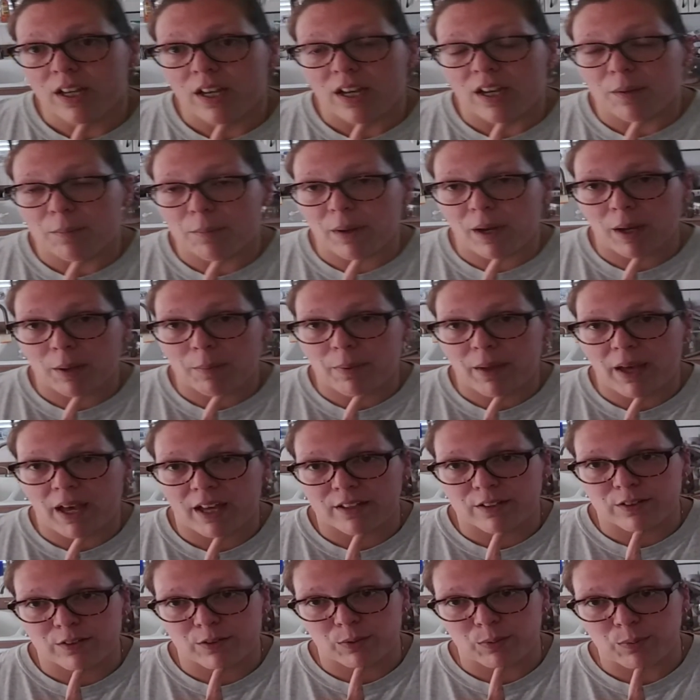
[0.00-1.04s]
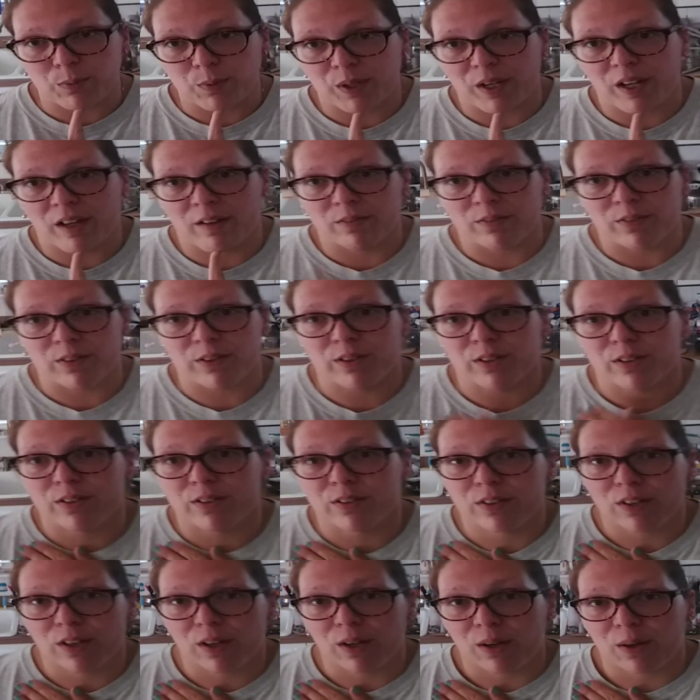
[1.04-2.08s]
bypass or whatever.
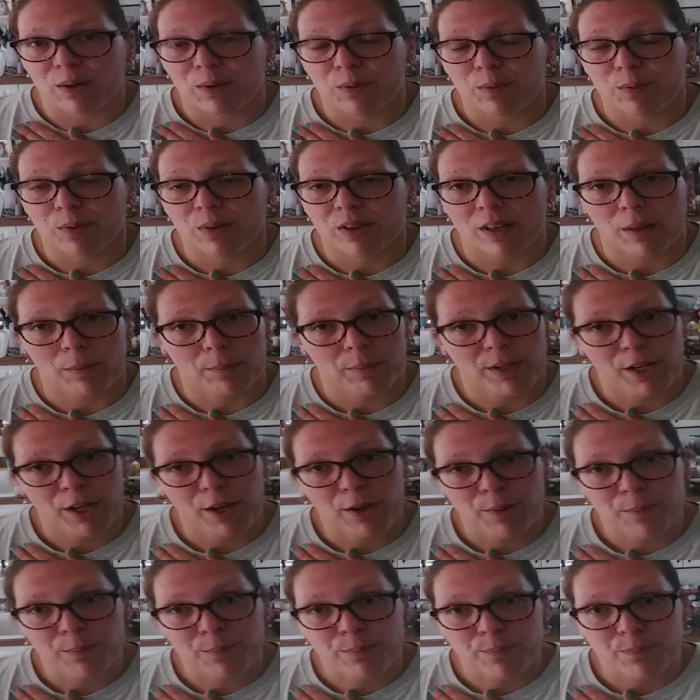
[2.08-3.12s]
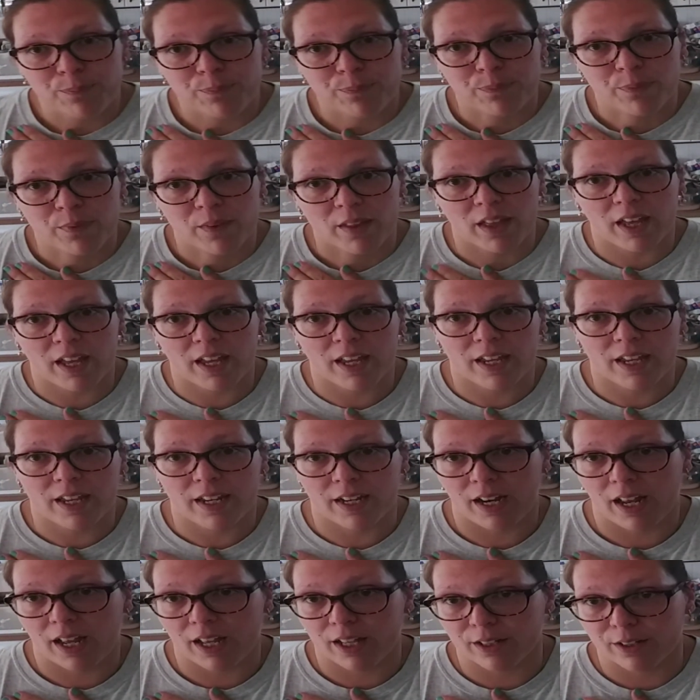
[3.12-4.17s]
So let me know.
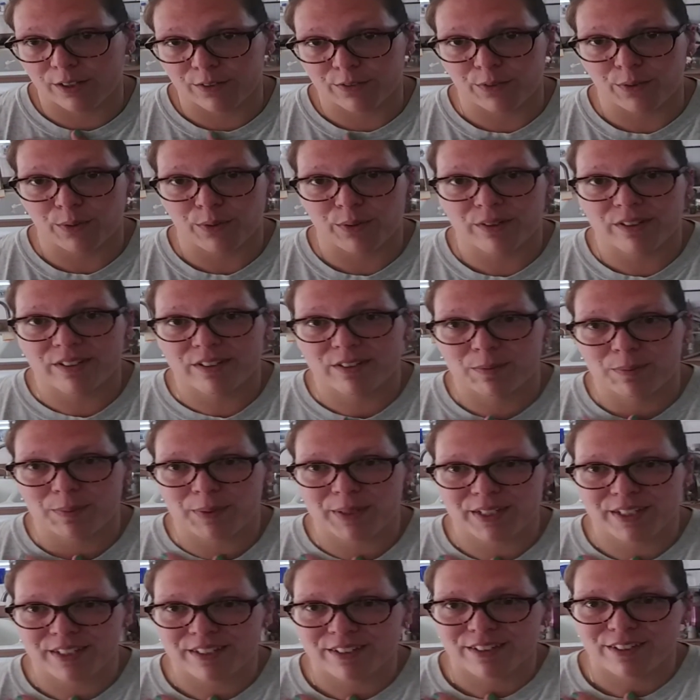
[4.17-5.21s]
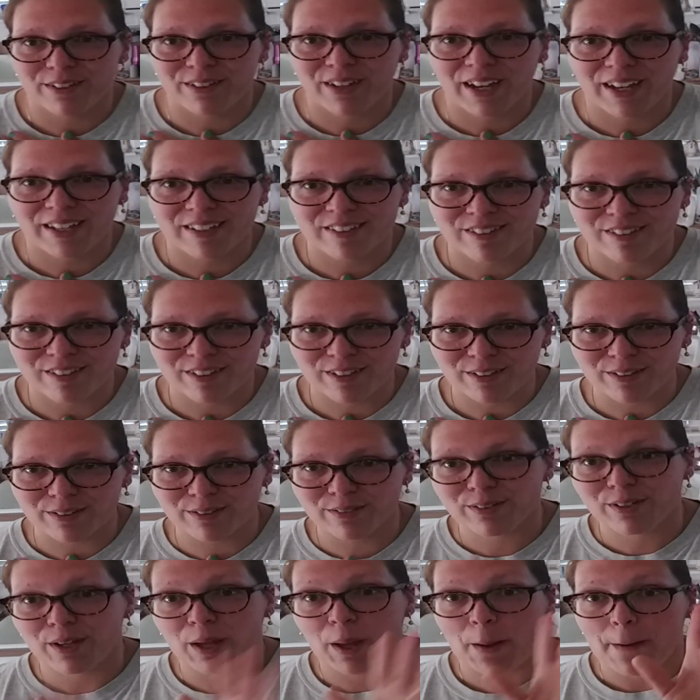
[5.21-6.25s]
And I look forward to speaking to you guys
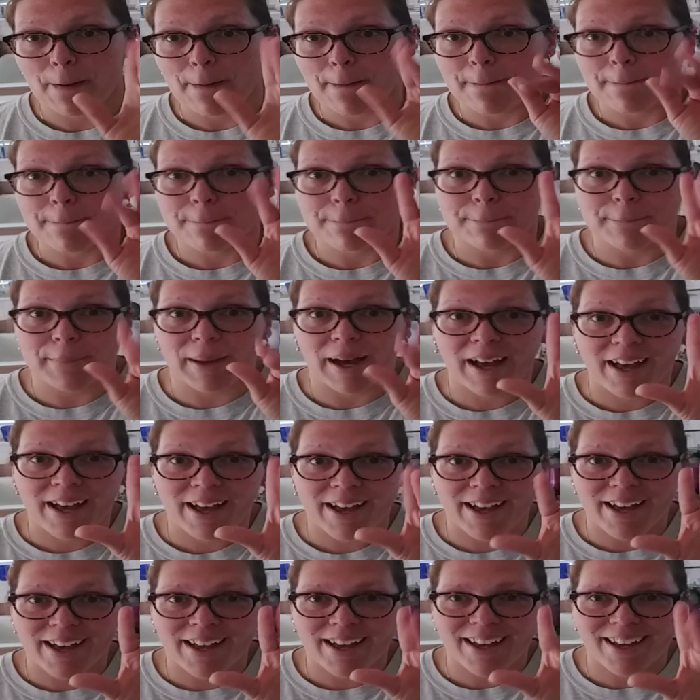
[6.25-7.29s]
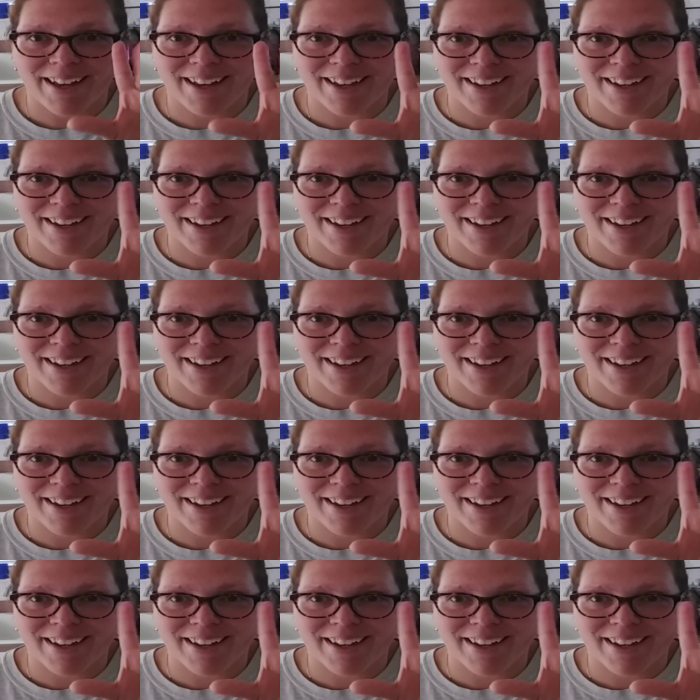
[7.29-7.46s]
soon. Bye.